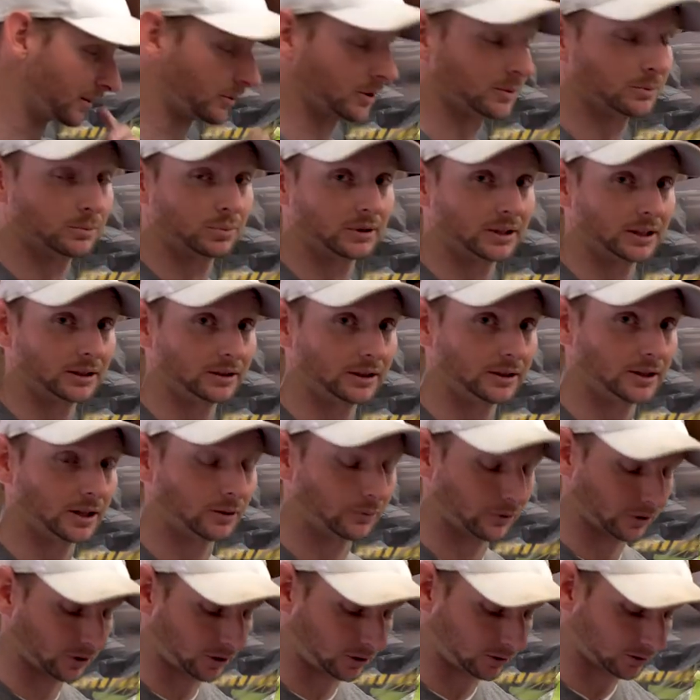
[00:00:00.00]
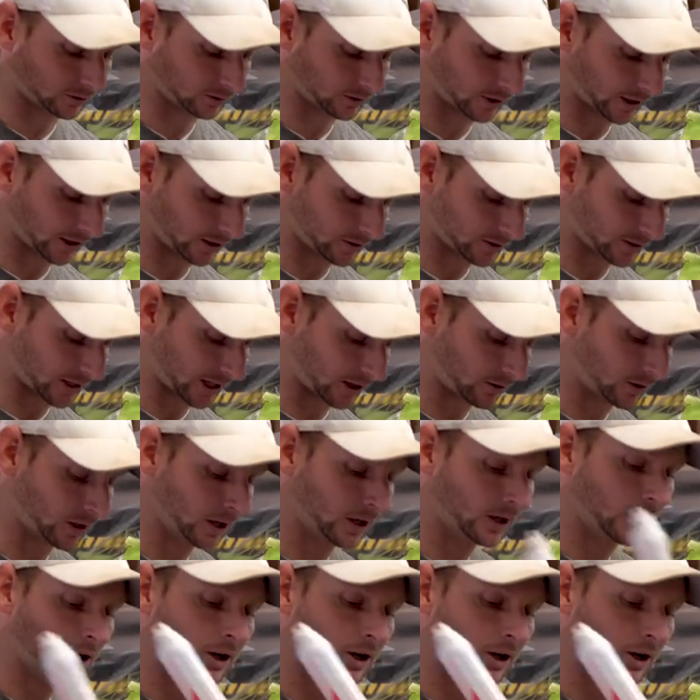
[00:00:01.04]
completely done with all our layers. Now,